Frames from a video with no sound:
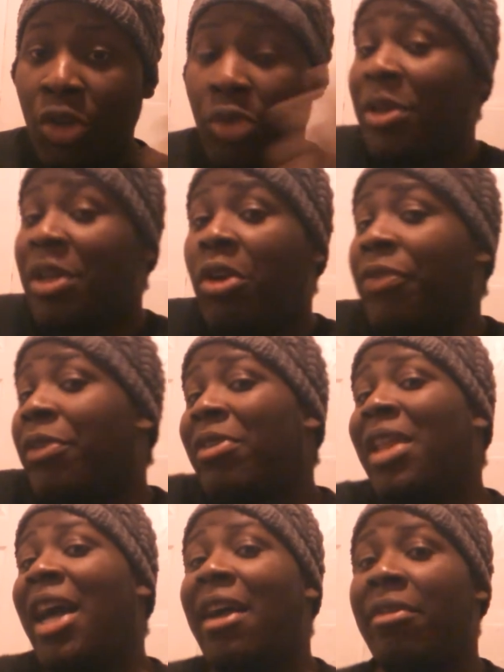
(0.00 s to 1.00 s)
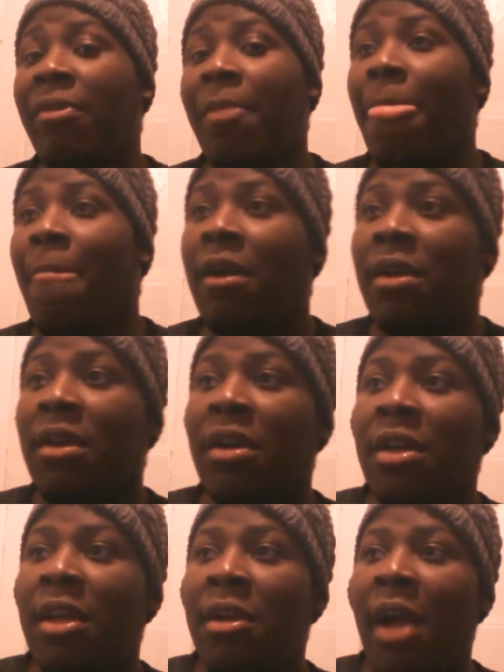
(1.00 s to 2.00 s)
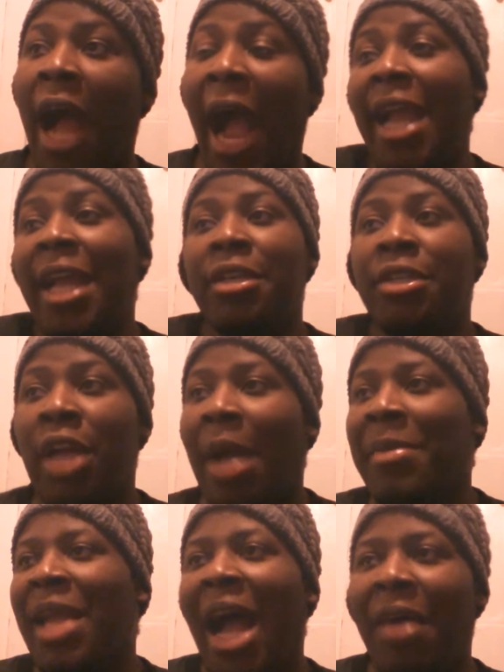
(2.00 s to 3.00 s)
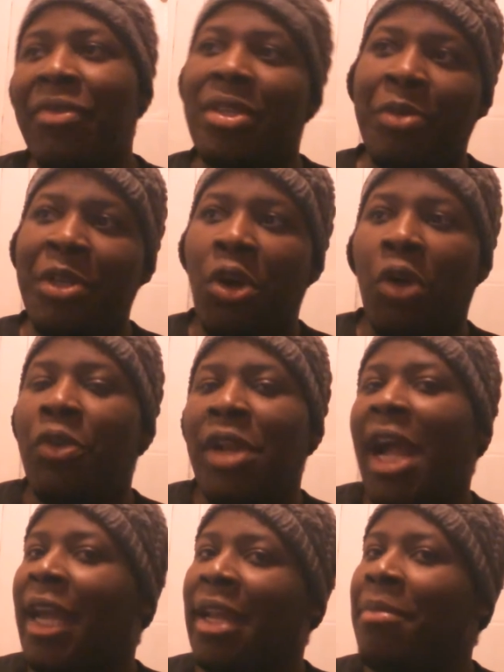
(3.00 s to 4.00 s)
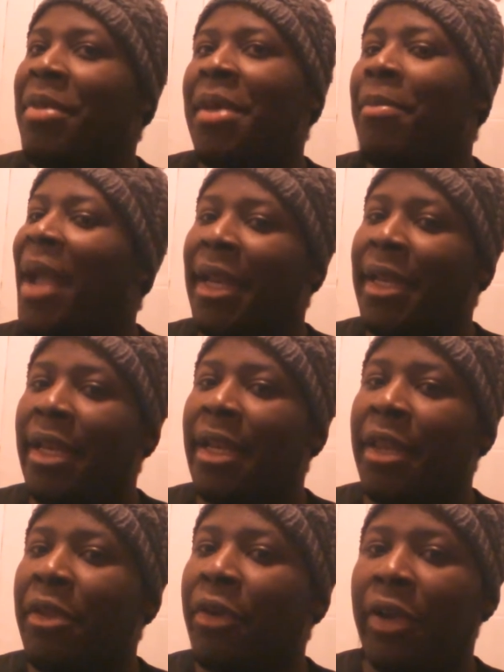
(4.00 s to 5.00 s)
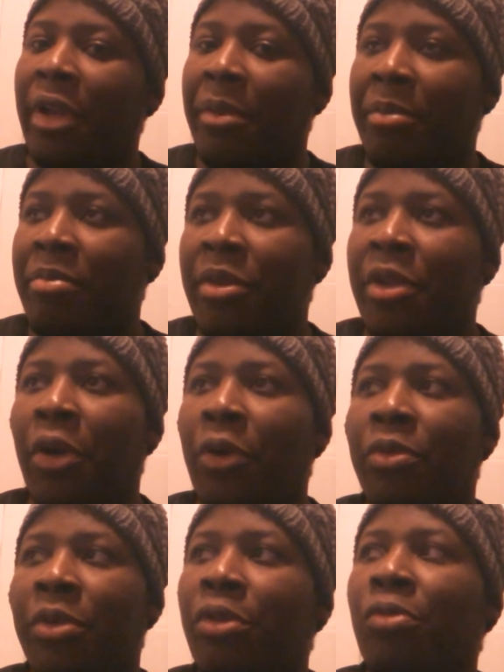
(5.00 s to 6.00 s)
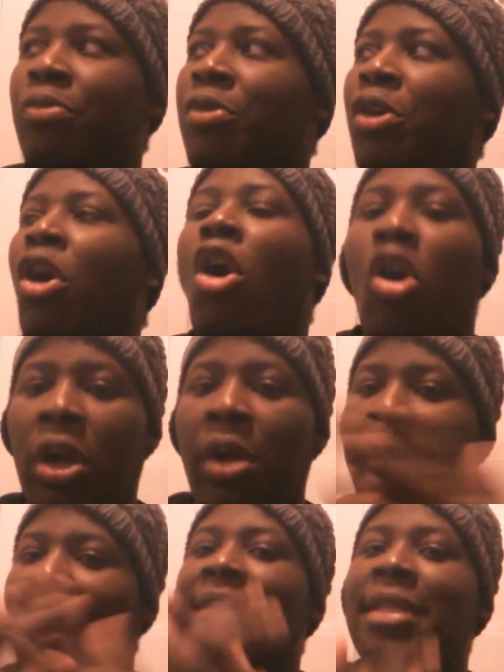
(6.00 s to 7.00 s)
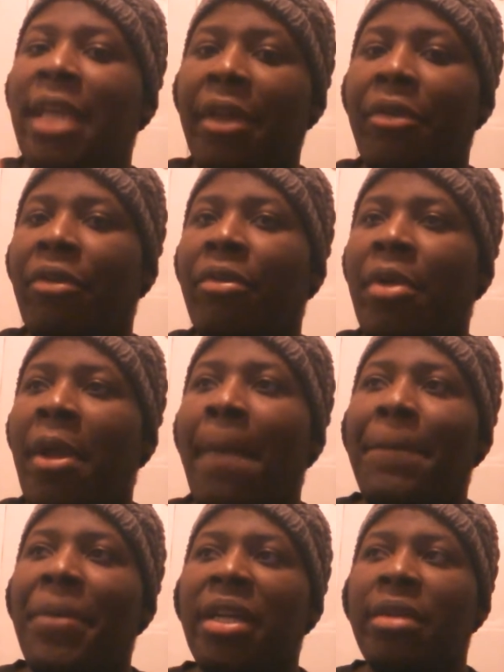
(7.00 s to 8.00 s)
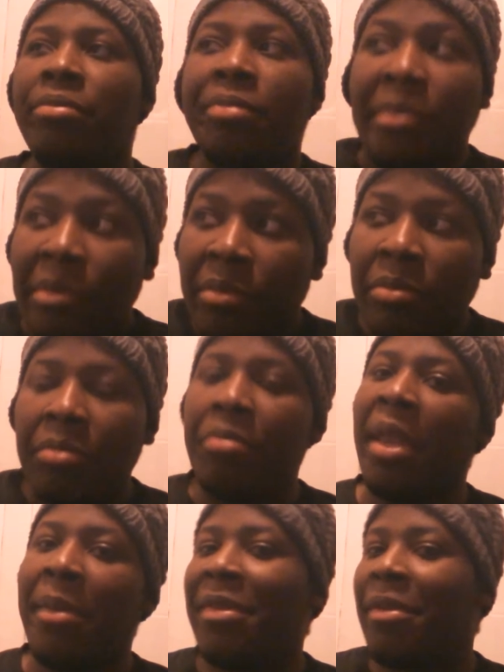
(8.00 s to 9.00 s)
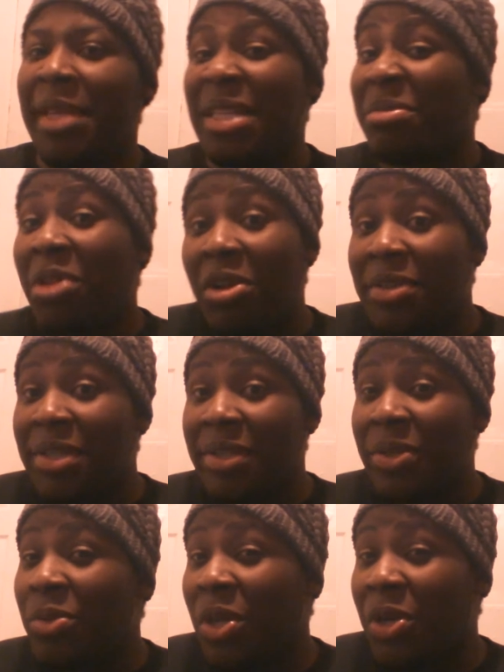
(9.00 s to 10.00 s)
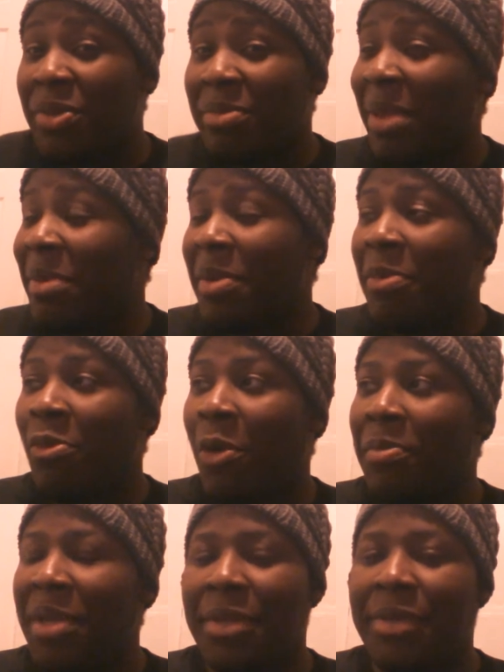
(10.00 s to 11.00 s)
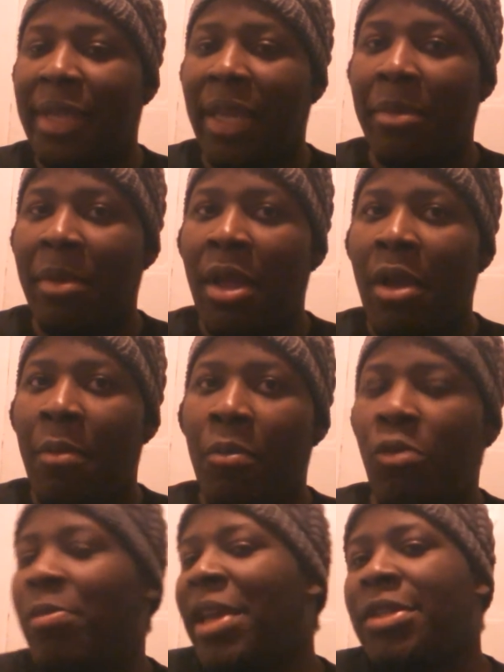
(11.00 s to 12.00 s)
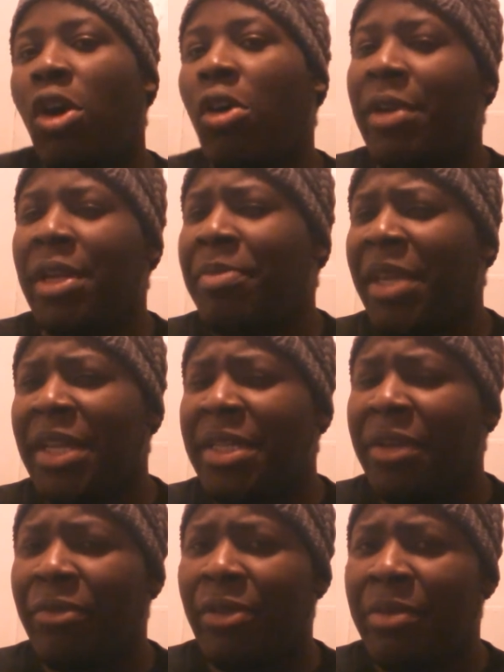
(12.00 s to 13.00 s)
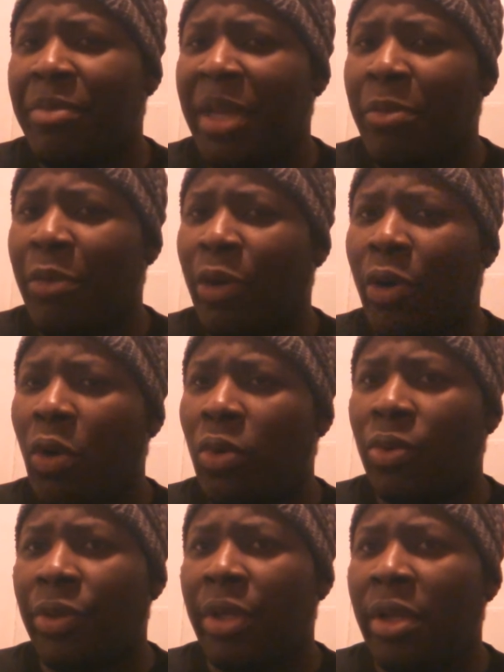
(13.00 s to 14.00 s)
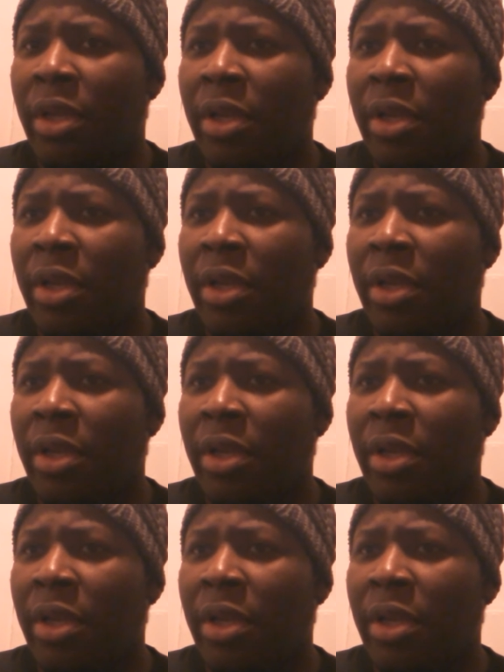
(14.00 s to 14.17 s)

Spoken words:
Do we know if they're alive? I mean, obviously we know they're not going to be abandoned and they're going to, you know, they'll all come back together. But maybe there'll be some losses. Who knows? Maybe people won't be the same. Mume's already being different and being more cold.